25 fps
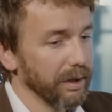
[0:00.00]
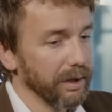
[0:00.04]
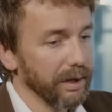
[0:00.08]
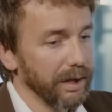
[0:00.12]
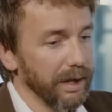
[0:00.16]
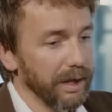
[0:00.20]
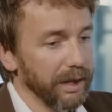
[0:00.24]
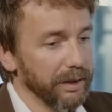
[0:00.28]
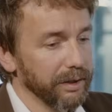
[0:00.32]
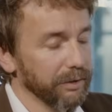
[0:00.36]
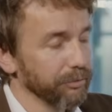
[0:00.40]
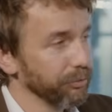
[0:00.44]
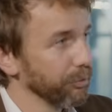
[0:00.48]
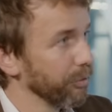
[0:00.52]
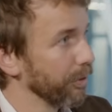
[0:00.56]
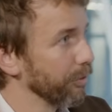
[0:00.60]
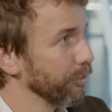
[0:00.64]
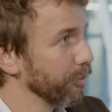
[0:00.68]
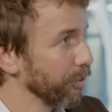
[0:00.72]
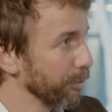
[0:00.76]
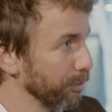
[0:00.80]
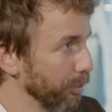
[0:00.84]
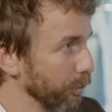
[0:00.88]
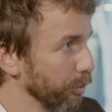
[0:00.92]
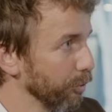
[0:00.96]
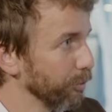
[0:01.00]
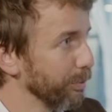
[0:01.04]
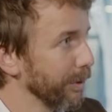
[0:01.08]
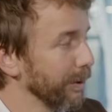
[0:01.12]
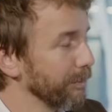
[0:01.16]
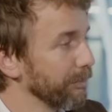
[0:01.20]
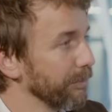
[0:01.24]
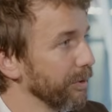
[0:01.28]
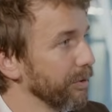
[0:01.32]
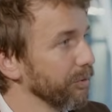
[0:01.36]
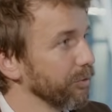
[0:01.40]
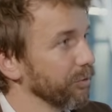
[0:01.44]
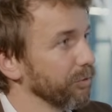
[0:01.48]
And if you're Eurobonus
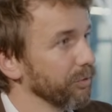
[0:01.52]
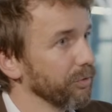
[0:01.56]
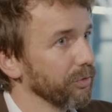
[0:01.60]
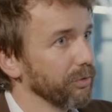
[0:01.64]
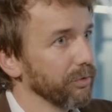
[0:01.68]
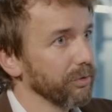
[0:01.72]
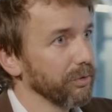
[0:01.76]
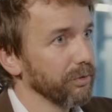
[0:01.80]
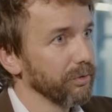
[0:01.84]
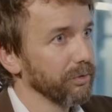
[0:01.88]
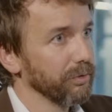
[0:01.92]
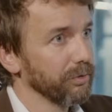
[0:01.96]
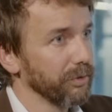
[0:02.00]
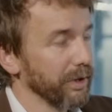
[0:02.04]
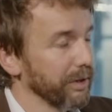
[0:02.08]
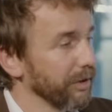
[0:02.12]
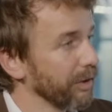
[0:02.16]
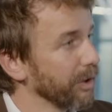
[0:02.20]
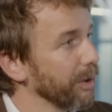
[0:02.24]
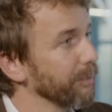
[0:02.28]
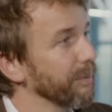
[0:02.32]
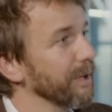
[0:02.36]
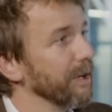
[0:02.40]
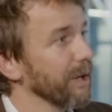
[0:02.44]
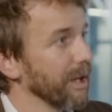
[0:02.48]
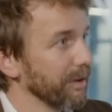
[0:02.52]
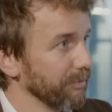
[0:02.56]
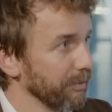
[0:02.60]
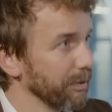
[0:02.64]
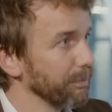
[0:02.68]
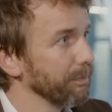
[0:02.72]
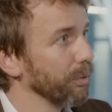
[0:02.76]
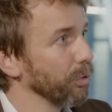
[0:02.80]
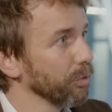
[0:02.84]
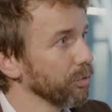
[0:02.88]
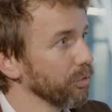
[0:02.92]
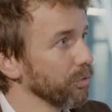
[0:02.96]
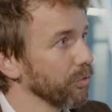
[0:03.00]
members, they're going to be level
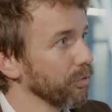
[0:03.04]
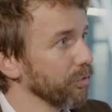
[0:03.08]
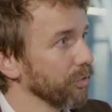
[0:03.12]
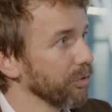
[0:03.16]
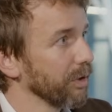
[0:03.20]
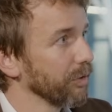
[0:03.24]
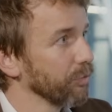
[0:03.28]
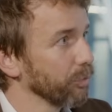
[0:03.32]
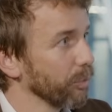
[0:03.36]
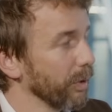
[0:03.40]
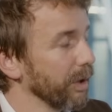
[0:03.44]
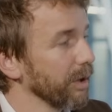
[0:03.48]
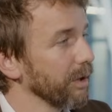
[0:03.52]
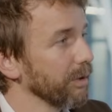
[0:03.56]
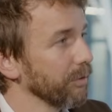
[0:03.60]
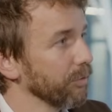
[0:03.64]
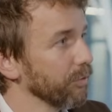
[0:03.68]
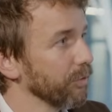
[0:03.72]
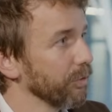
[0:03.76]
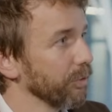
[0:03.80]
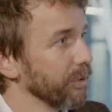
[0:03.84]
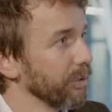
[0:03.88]
points as well, so